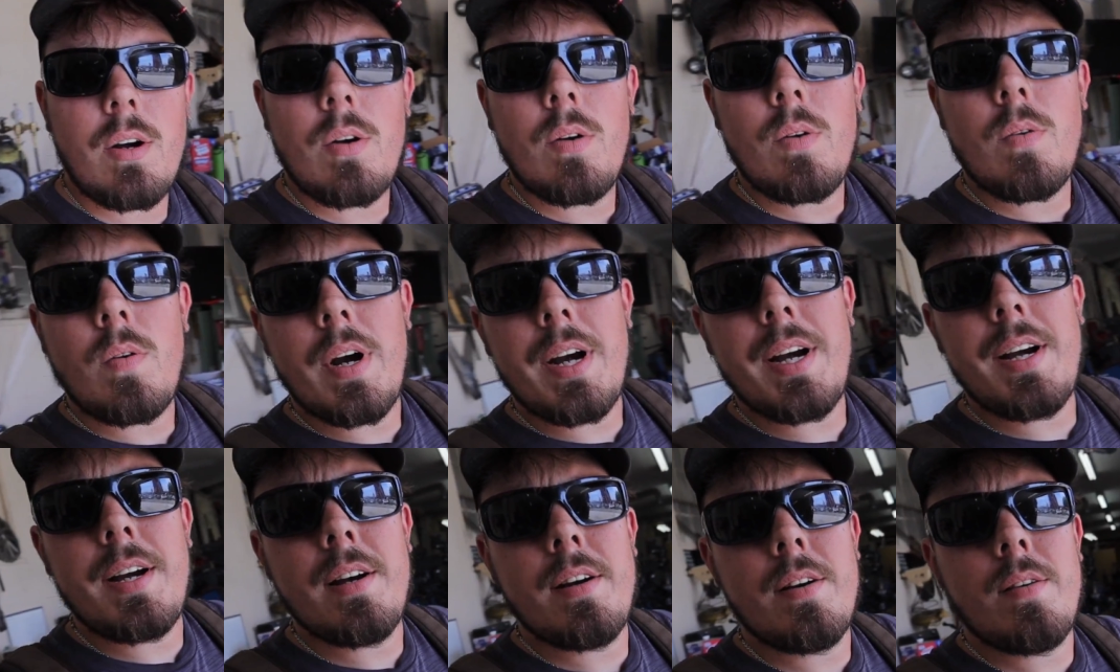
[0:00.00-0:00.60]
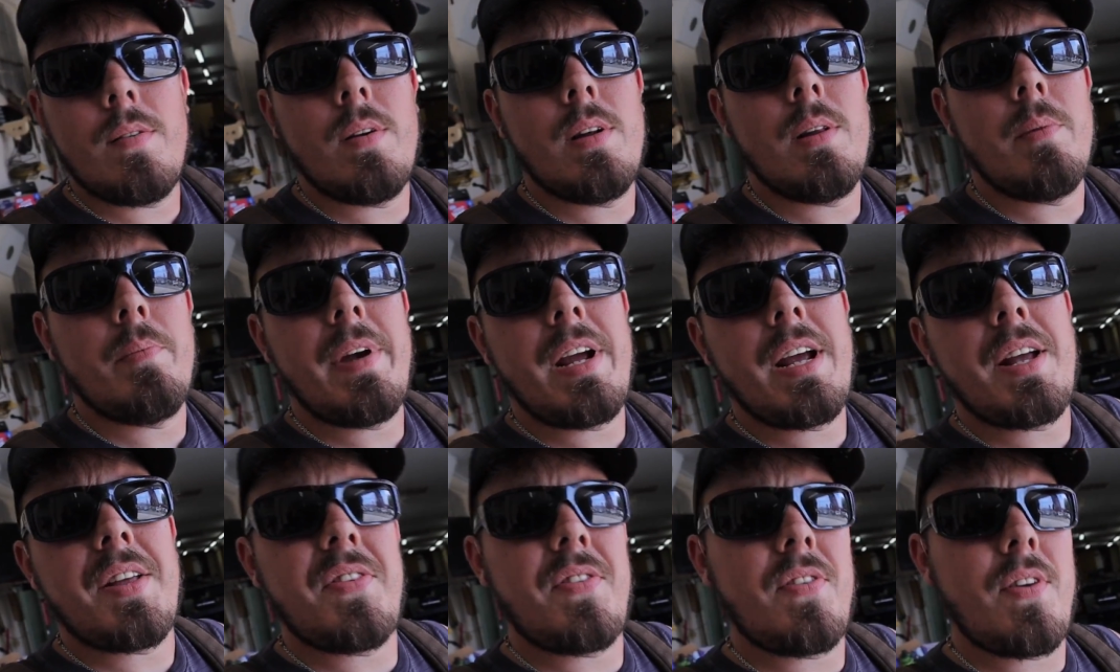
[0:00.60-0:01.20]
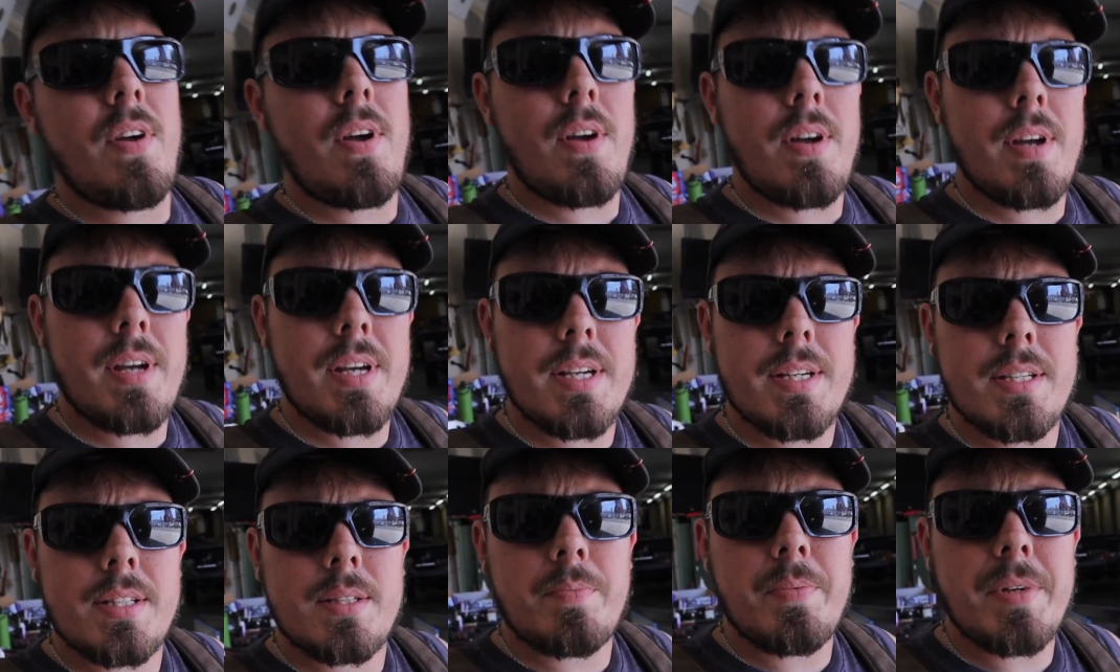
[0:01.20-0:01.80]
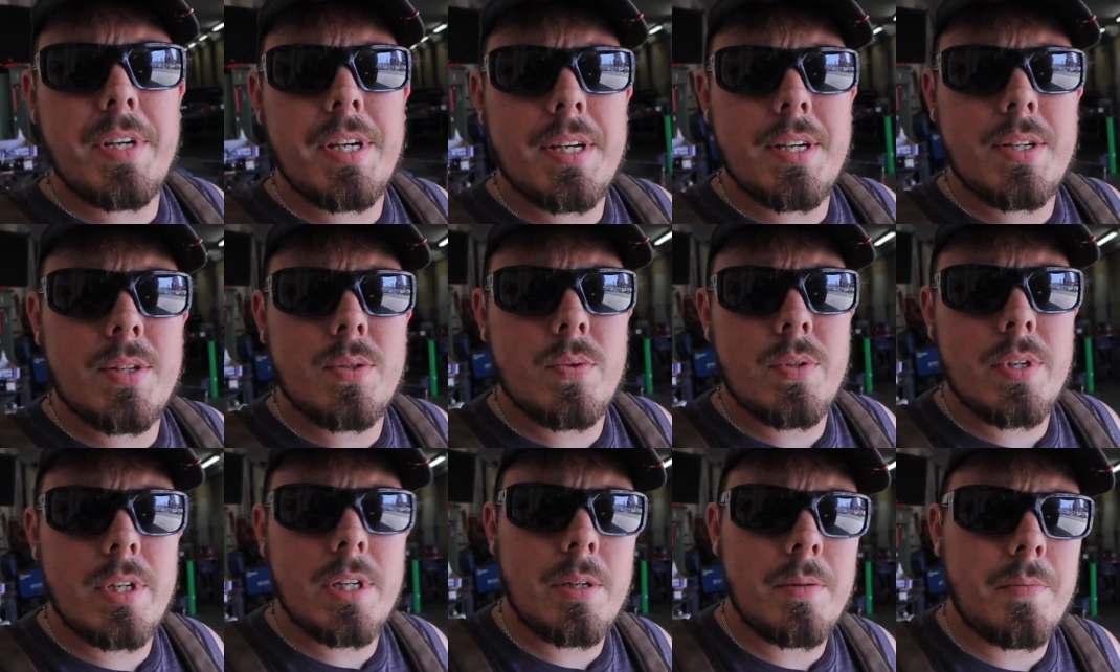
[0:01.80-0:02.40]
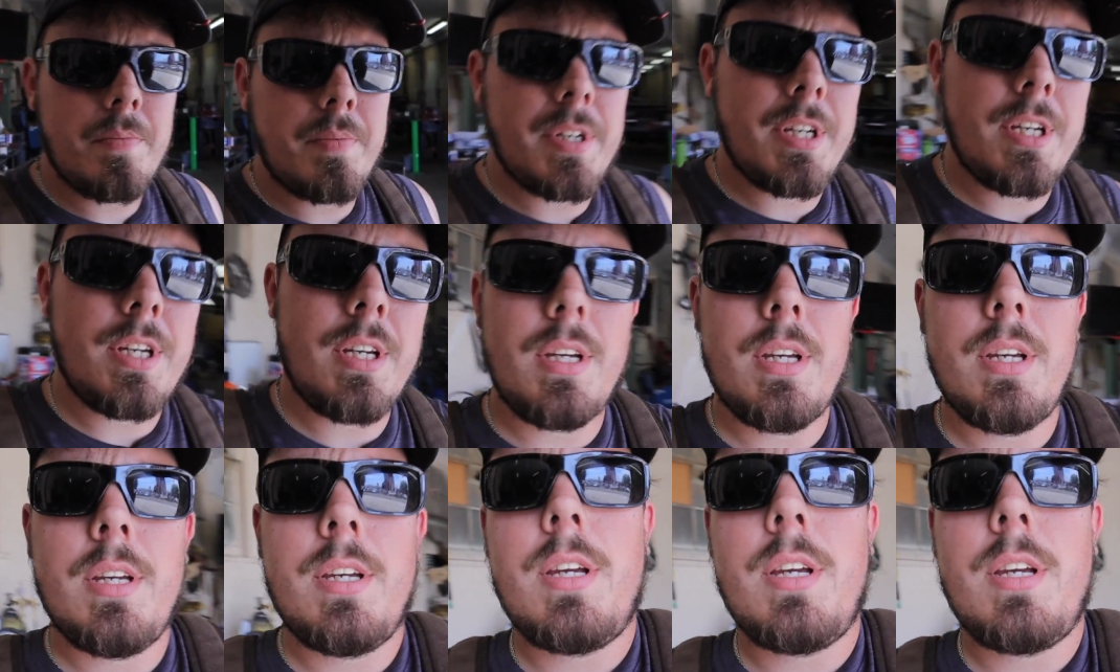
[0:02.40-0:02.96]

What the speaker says: right here where the bandsaw is, because we're gonna be